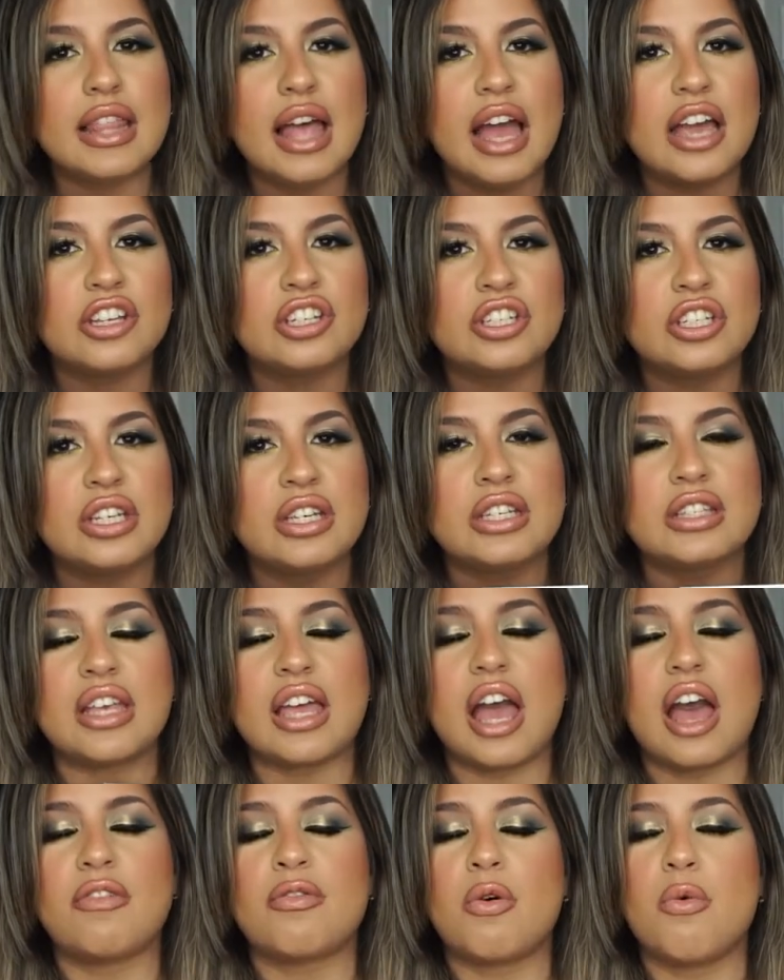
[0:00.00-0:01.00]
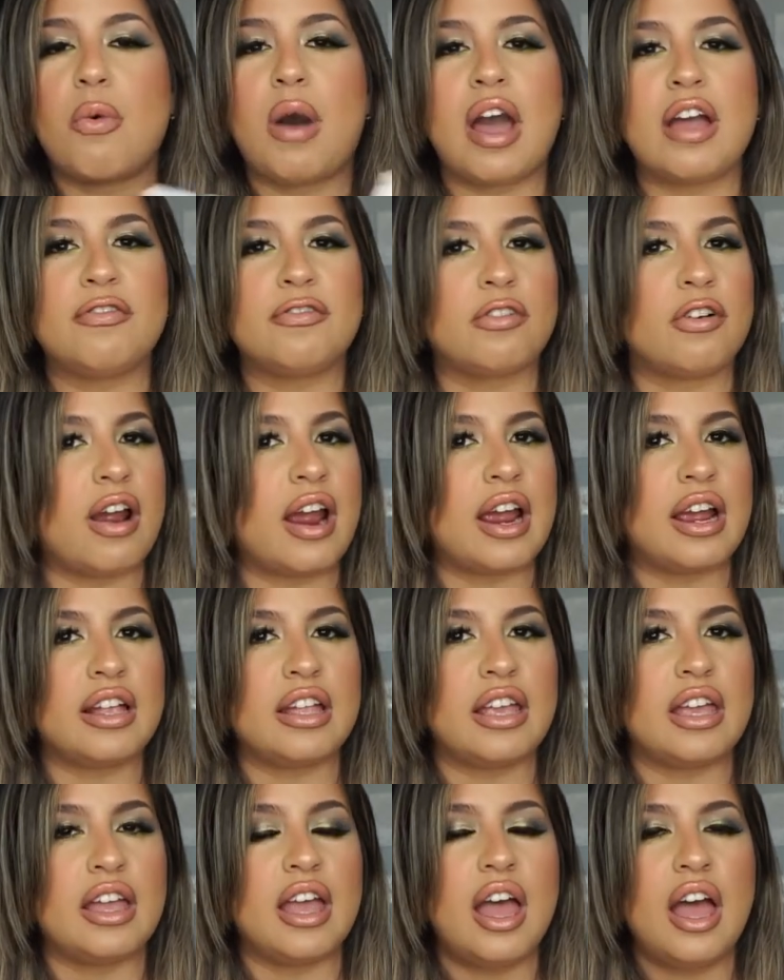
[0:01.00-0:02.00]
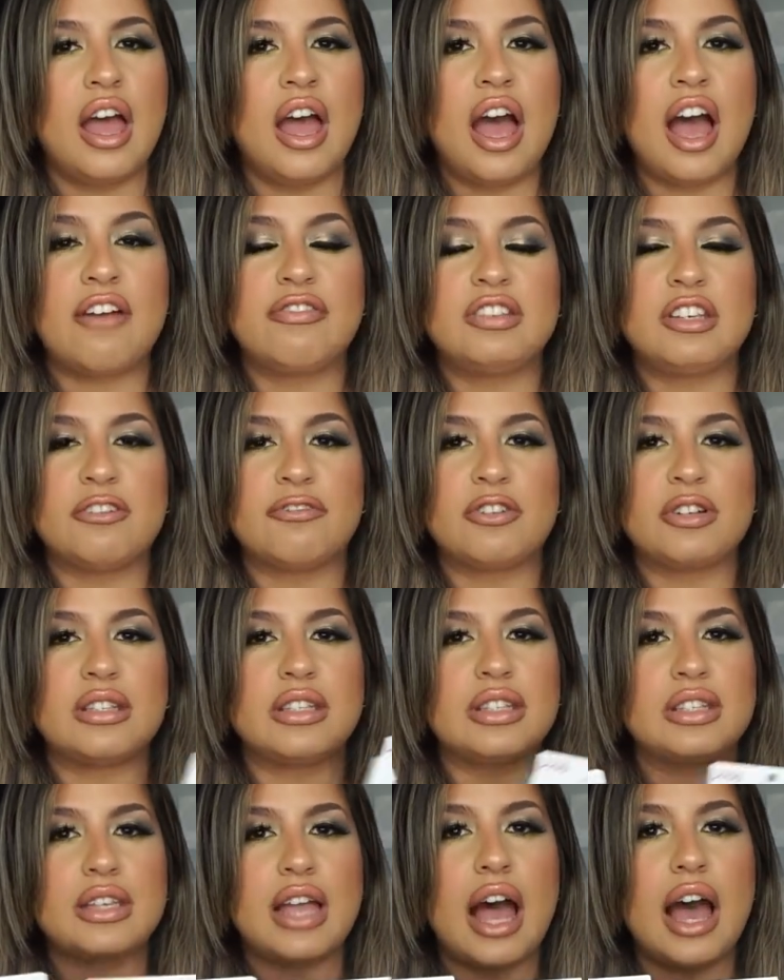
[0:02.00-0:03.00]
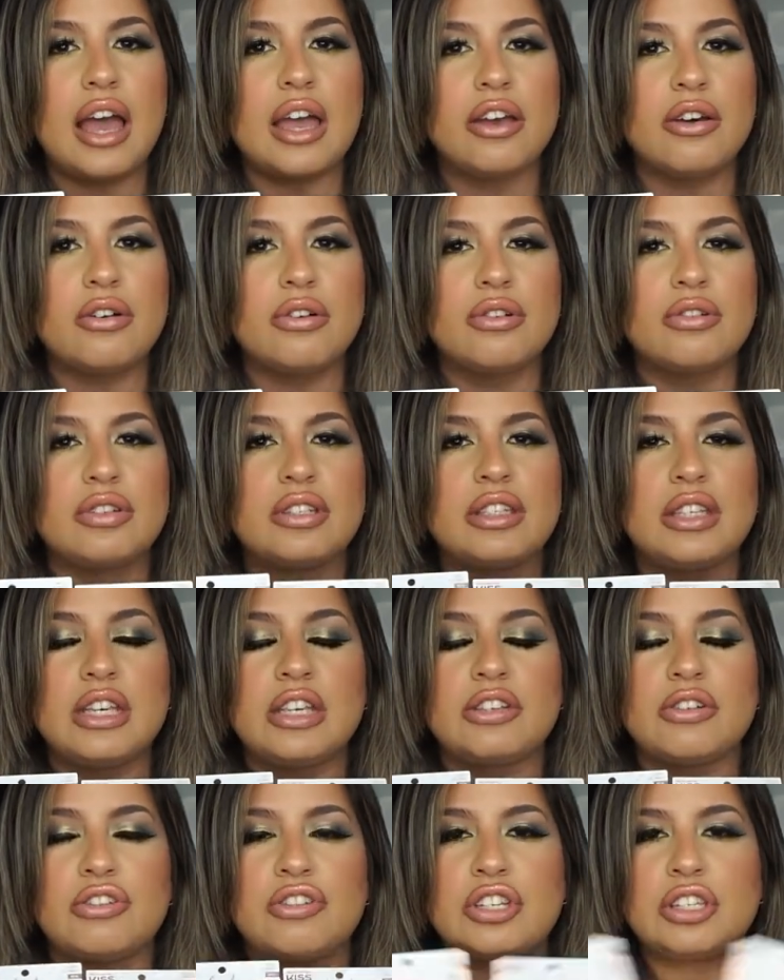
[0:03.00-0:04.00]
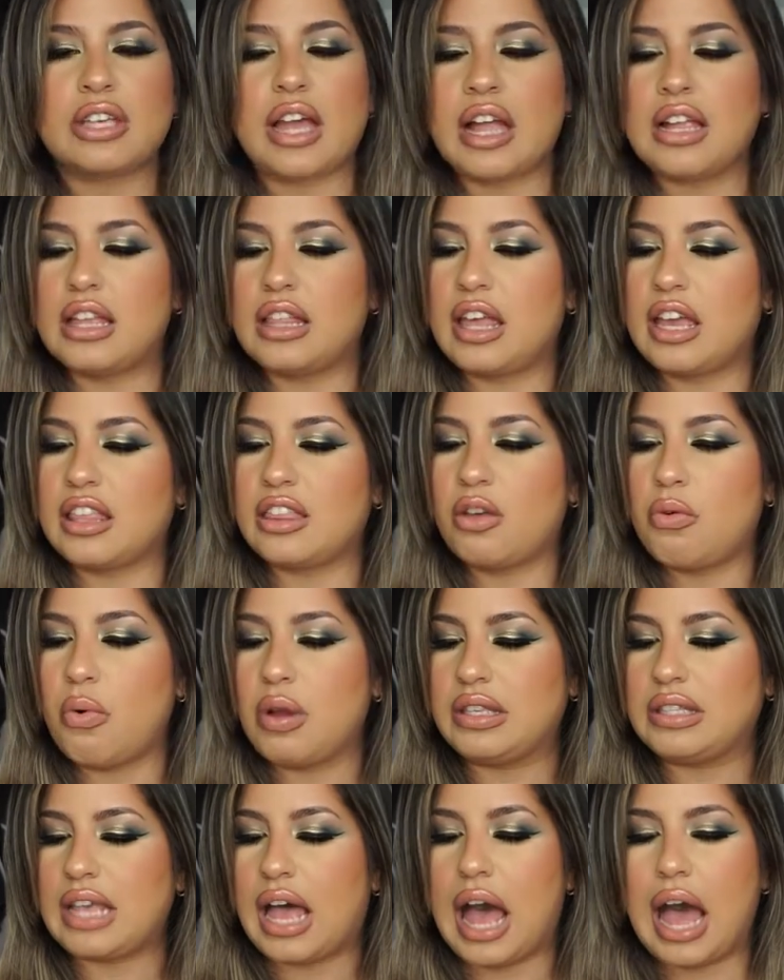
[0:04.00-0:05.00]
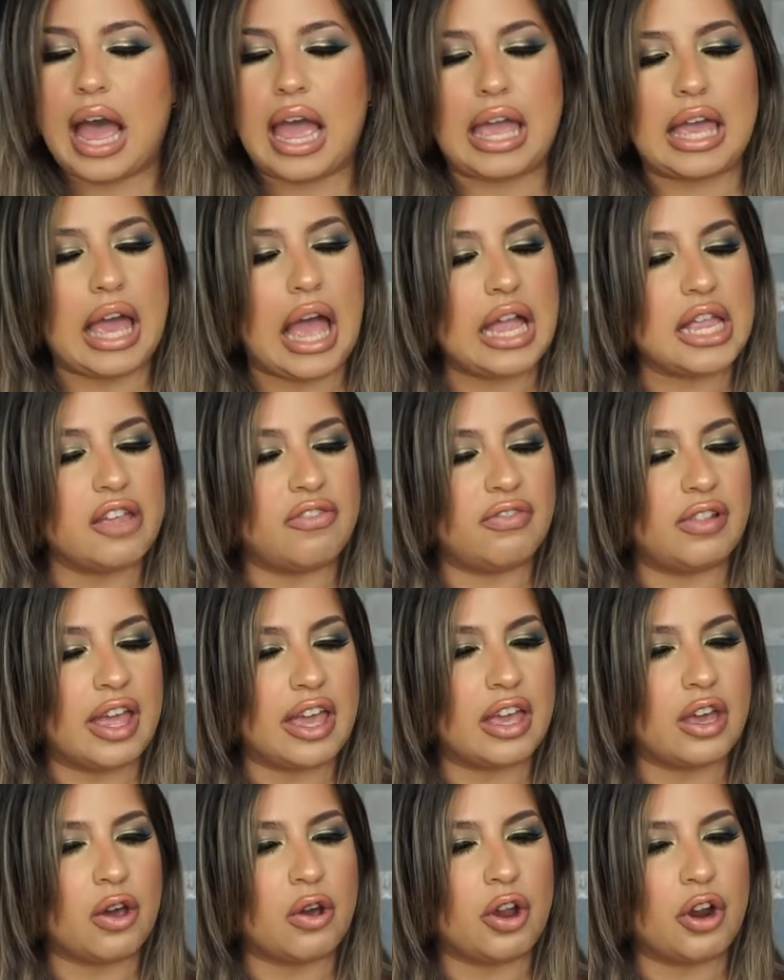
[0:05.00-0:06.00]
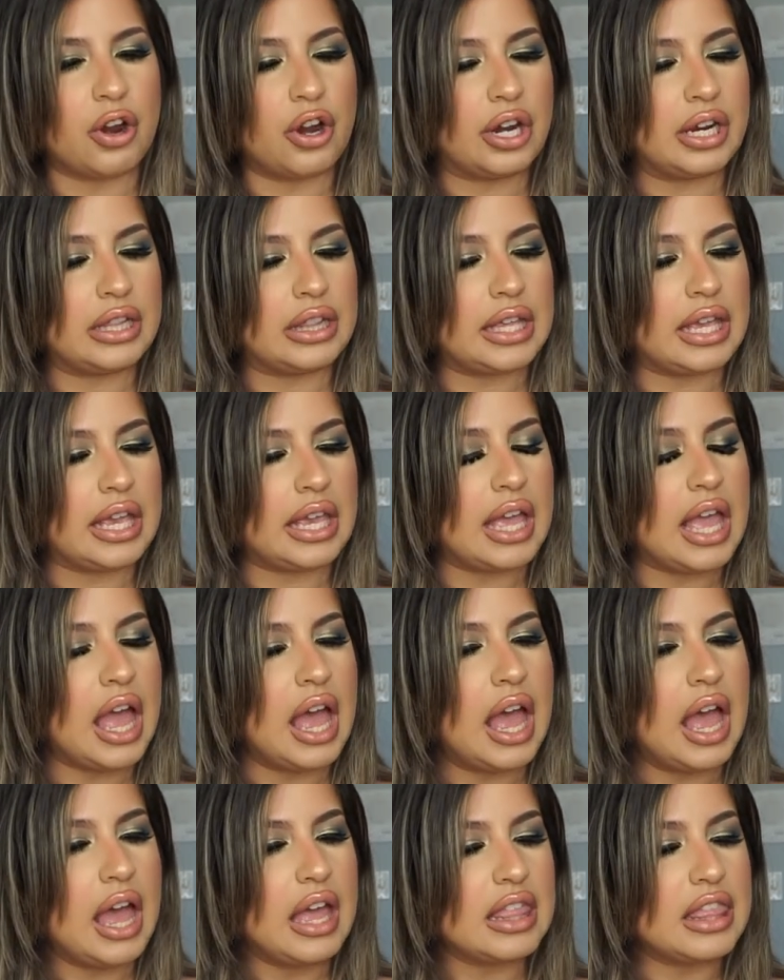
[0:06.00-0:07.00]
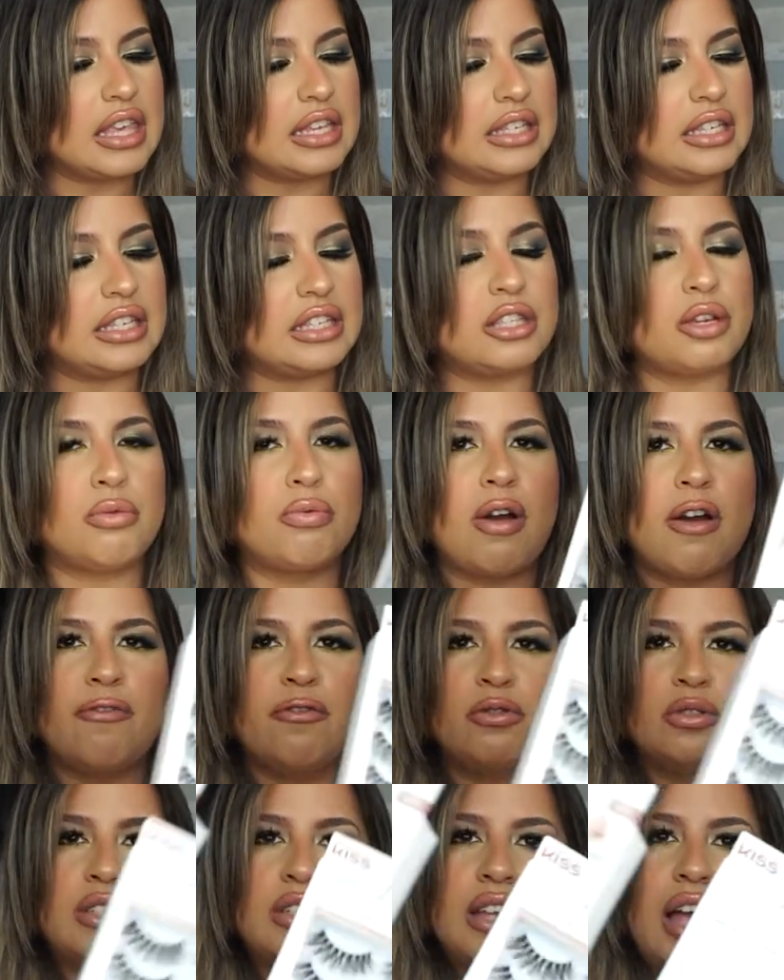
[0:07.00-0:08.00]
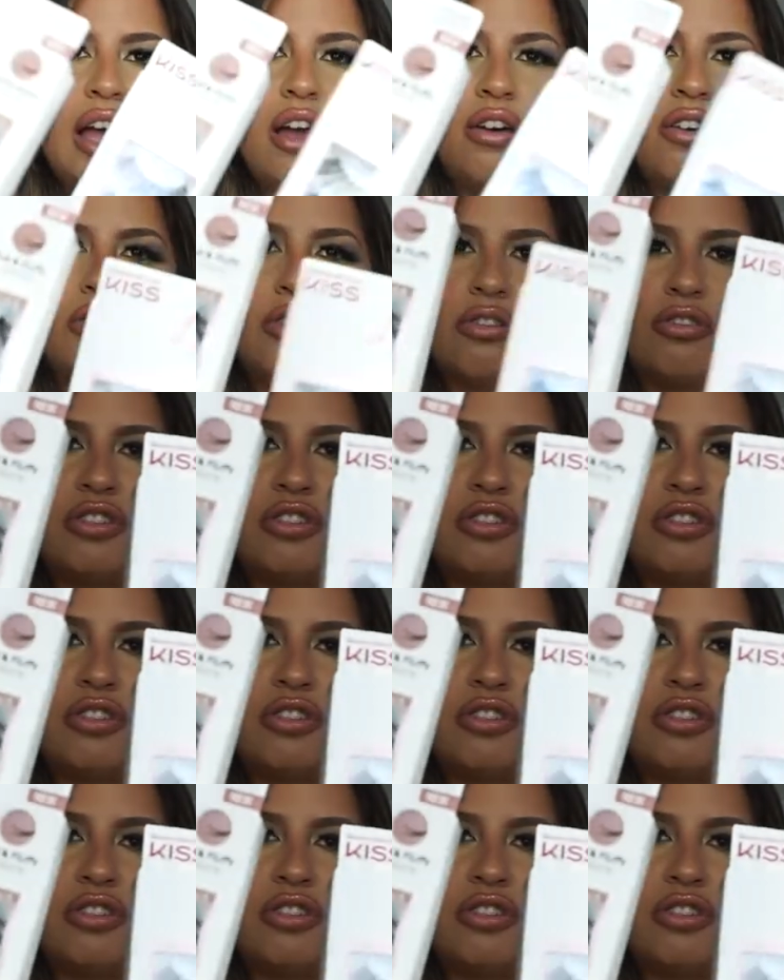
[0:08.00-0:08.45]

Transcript: lashes. They have a wide variety of different styles. These are just kind of like the ones I kind of like currently. This is the ruffle style and they're